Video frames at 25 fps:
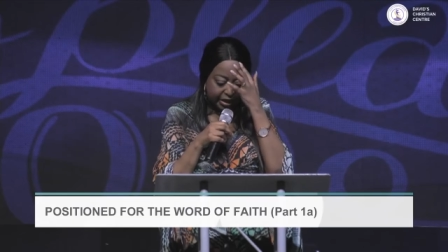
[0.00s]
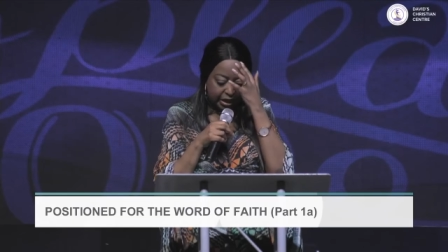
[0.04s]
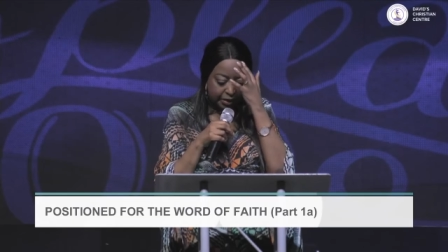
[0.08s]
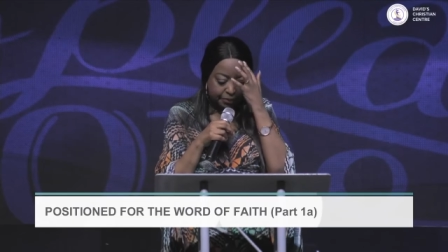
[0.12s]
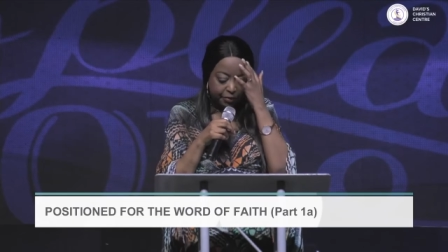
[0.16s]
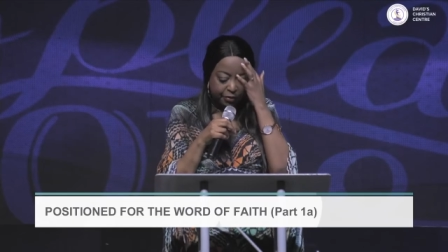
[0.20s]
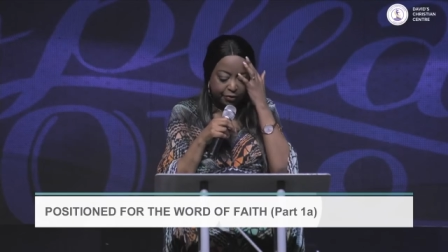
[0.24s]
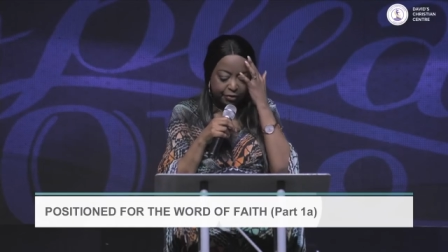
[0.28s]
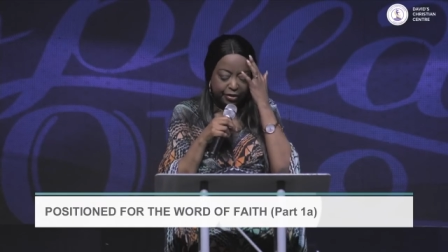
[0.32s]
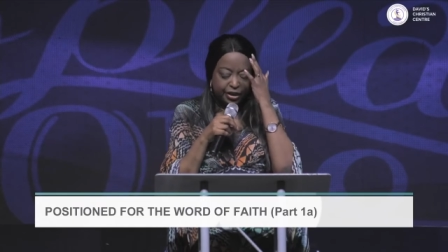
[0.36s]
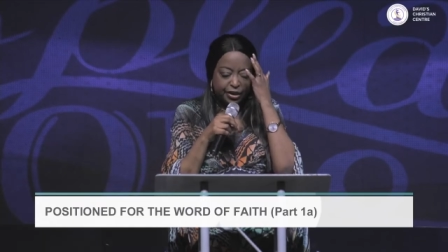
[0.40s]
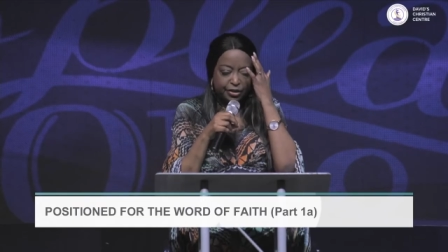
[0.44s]
And
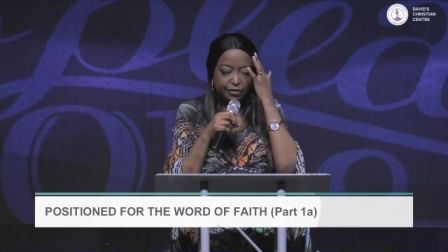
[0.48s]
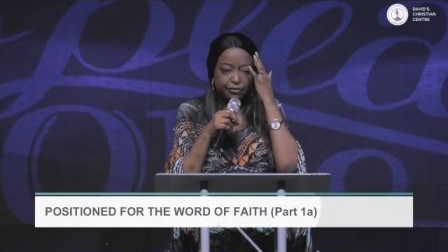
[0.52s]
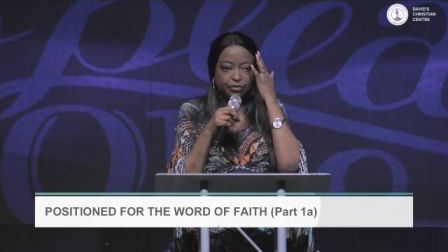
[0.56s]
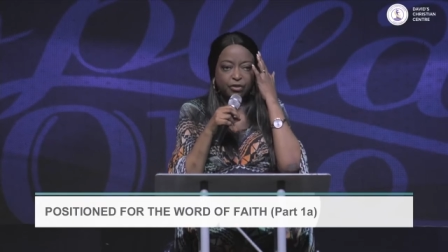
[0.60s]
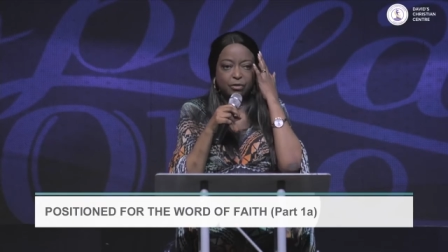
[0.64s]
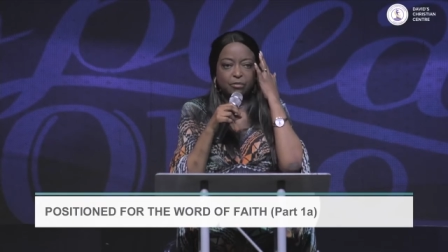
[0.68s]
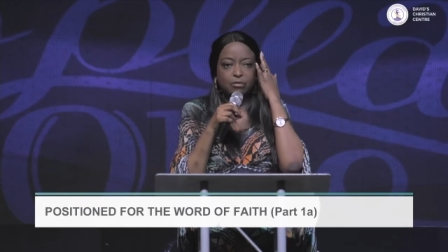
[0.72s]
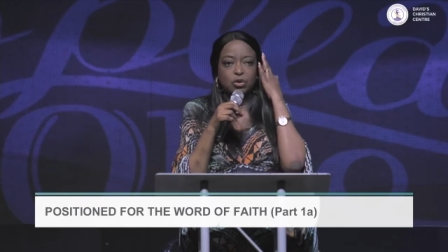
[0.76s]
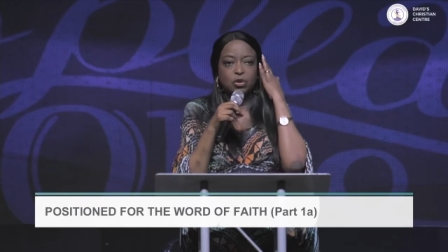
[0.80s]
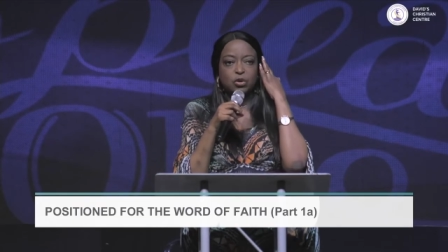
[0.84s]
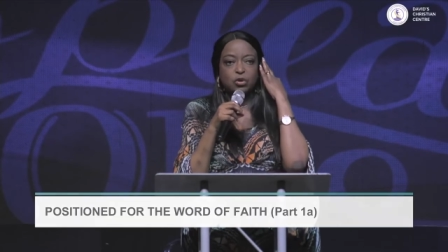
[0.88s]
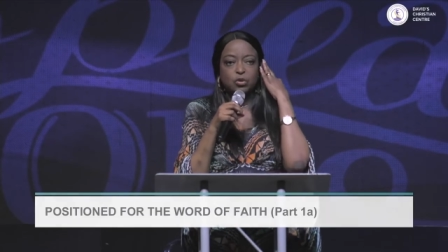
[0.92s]
I'll be reading
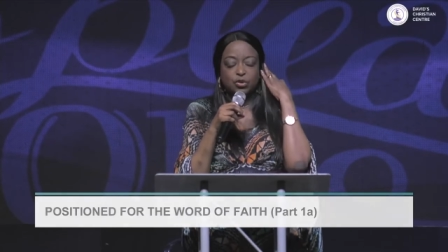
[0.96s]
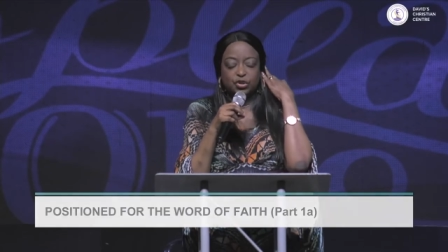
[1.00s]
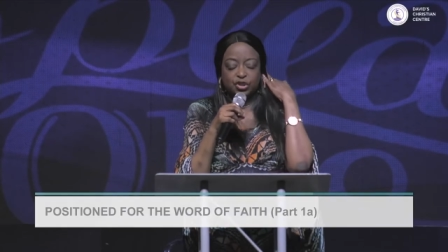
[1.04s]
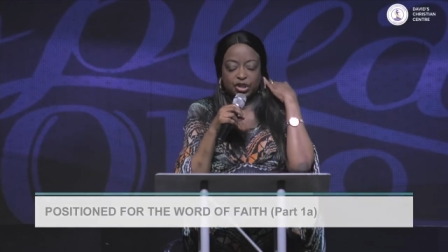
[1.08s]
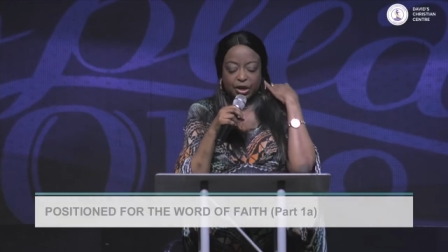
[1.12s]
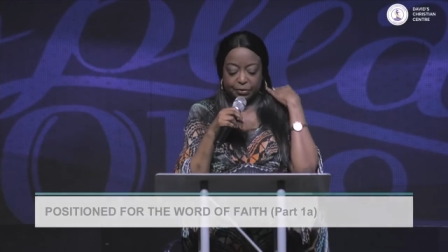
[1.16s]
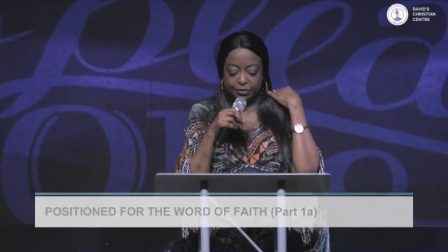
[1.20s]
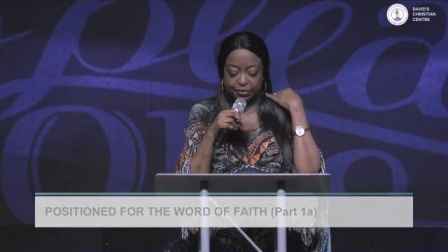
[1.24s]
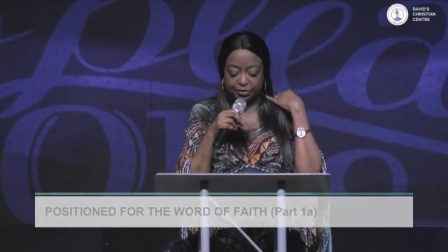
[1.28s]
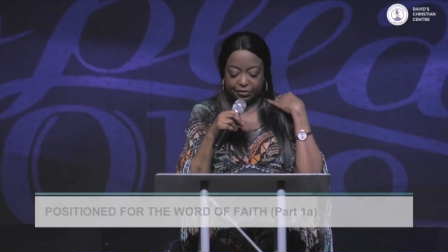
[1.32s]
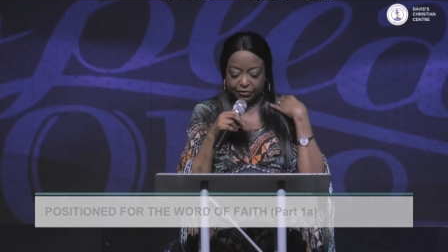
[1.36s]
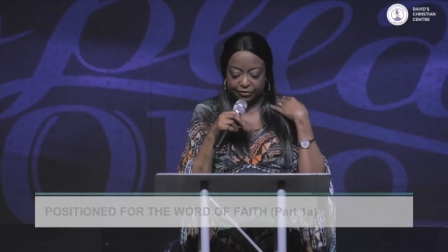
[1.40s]
from Luke
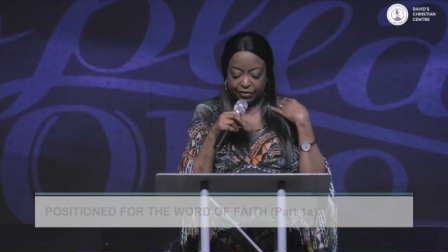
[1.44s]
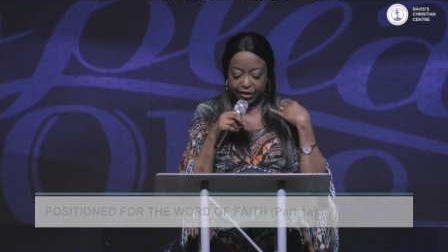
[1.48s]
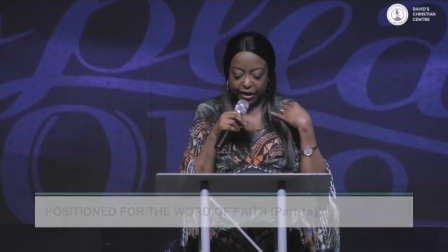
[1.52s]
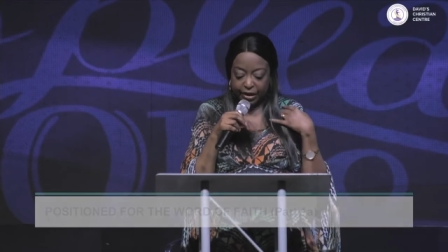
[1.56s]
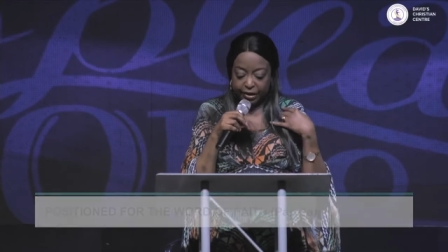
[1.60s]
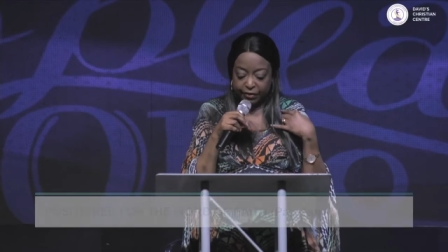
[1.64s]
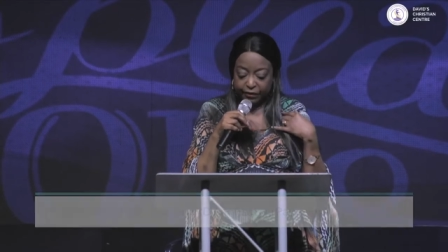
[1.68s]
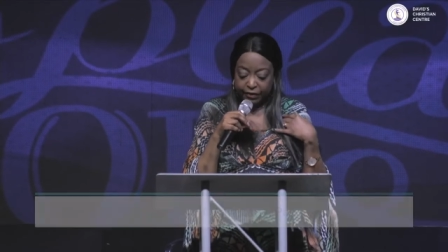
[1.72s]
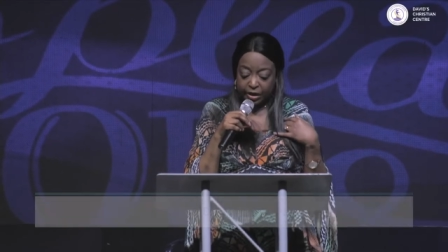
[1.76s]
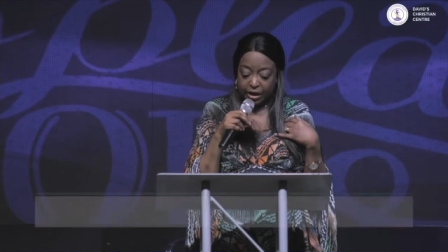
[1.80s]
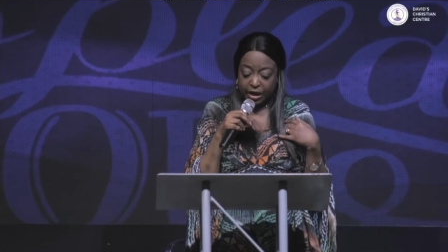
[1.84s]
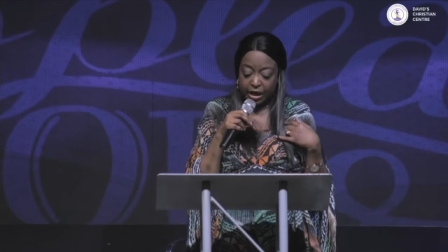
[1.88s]
chapter
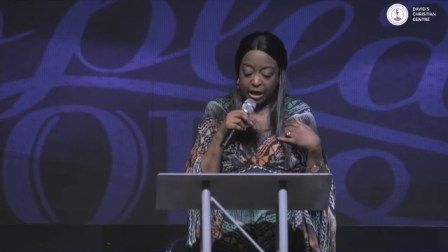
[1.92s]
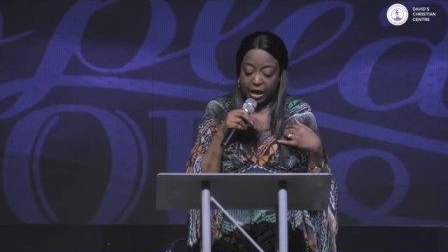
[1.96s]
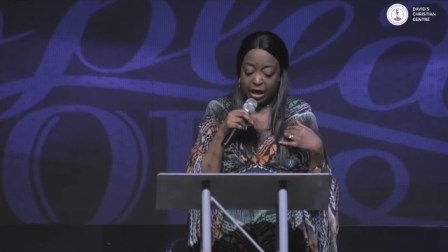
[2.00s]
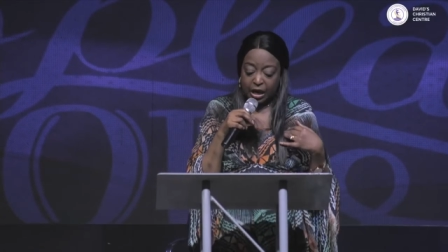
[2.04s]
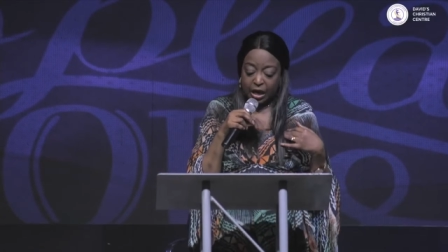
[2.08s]
5.